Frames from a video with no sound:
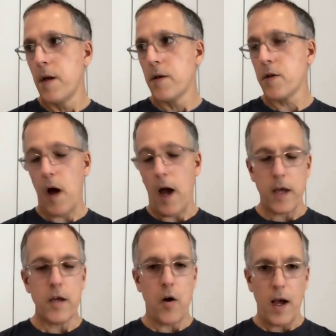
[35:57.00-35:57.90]
So
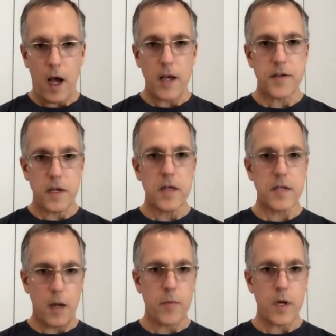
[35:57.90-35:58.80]
I see the
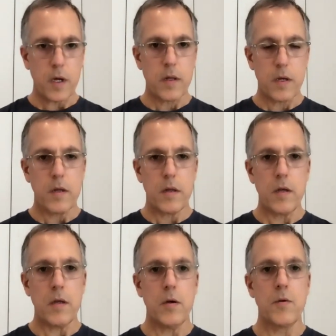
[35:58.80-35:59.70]
same thing
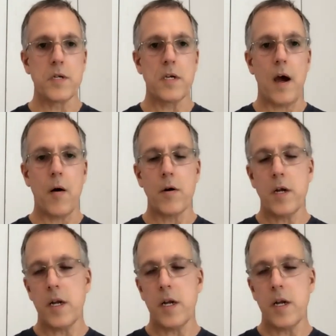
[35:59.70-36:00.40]
that you see, Howard, and it